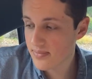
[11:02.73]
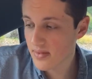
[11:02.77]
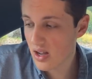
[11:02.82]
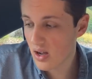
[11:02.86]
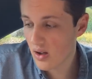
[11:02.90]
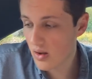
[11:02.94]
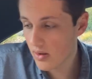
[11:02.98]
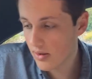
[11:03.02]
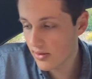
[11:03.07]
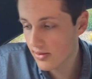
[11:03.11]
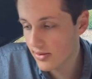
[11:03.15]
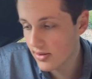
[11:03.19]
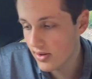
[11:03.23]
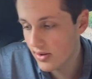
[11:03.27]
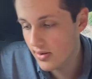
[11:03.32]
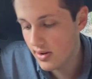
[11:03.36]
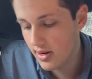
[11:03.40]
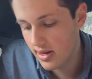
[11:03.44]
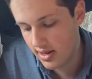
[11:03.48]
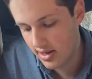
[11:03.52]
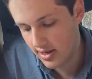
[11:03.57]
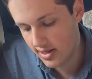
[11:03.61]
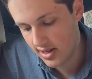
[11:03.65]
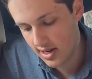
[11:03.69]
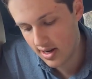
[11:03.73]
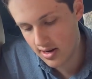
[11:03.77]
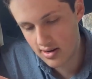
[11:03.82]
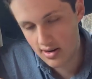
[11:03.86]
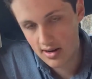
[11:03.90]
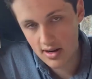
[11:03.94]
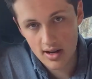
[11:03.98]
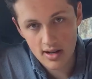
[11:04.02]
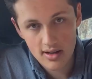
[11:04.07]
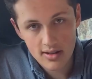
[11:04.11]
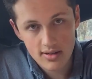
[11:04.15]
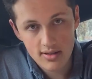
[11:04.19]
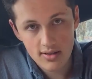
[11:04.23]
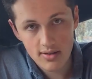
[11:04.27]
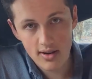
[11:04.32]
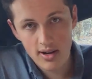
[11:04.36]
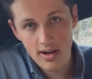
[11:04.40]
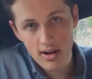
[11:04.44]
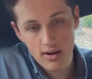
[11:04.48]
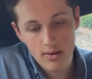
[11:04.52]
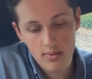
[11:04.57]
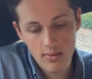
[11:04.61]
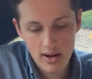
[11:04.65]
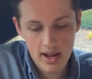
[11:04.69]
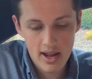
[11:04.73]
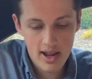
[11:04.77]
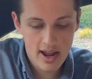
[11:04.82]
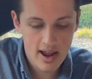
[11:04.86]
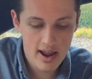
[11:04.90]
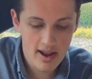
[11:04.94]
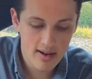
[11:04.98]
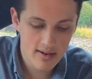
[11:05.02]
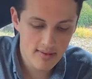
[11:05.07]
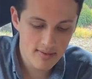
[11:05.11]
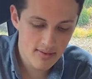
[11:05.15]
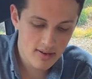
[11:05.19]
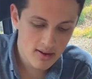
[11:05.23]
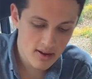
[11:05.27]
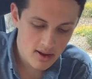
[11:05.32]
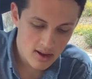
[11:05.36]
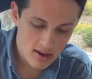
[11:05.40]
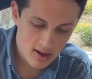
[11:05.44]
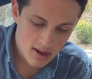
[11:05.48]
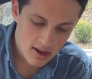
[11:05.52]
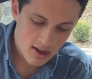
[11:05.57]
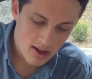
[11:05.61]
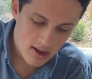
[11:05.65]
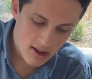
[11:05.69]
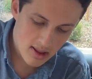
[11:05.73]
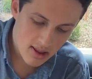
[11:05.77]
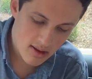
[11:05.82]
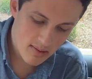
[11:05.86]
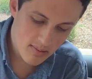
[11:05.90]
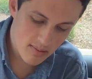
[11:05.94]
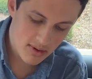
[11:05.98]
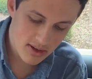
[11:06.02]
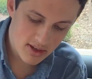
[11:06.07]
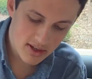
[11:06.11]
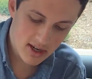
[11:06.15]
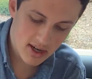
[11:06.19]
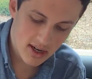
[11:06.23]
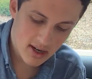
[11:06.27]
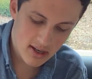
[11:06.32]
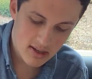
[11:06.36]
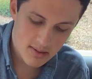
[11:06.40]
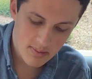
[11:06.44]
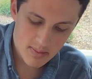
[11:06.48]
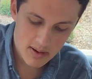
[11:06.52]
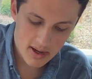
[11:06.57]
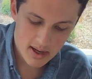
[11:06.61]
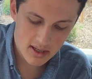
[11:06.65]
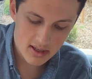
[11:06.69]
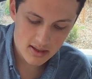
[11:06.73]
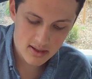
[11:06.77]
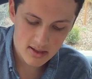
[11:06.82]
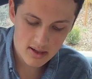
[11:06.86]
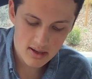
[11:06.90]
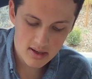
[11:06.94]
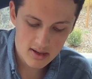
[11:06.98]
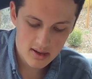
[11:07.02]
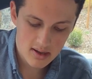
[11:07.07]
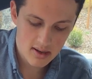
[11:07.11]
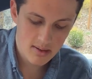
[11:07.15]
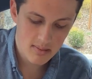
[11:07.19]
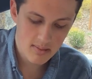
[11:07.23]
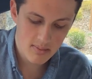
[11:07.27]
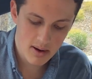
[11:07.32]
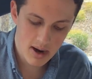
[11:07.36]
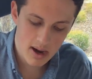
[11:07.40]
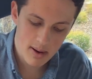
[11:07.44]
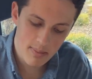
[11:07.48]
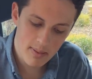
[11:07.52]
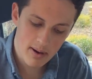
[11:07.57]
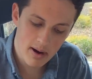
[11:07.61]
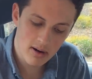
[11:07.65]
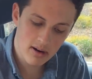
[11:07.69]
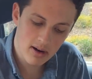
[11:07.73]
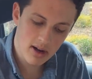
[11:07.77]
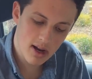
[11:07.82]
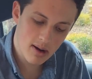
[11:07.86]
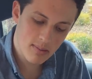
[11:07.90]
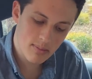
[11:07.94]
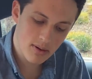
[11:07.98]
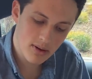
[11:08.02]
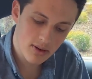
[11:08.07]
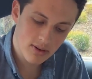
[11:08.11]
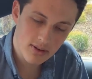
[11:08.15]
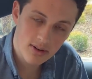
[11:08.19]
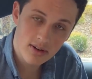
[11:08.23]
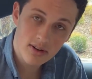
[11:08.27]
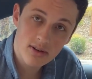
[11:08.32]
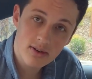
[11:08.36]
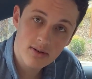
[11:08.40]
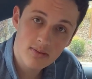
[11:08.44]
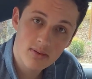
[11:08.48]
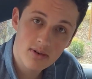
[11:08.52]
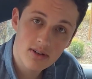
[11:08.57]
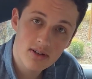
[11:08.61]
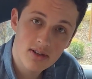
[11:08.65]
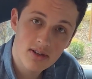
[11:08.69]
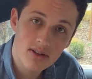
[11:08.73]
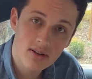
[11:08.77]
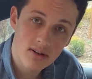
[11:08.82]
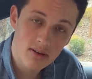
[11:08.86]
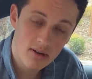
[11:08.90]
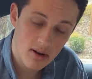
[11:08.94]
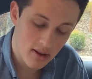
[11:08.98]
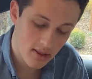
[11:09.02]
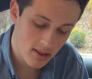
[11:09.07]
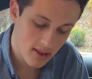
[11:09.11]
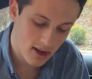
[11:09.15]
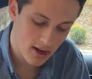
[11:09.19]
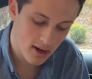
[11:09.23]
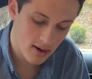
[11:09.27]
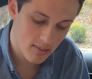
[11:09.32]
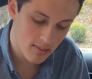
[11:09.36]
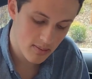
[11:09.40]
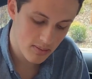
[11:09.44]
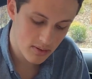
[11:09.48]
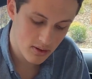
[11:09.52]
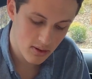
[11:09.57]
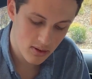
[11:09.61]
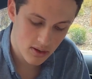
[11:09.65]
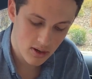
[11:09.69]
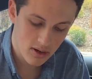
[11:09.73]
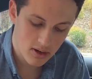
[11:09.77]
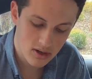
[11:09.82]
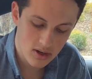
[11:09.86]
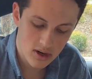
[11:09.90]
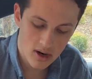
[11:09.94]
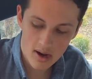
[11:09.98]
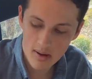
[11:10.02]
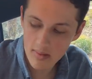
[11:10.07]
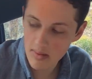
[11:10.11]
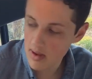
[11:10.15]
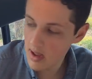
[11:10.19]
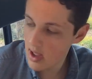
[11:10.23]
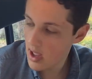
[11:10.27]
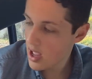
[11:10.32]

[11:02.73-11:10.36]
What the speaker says: Also in the center console here we have the Mercedes-Benz pop-out cup holders, which I think do a good job.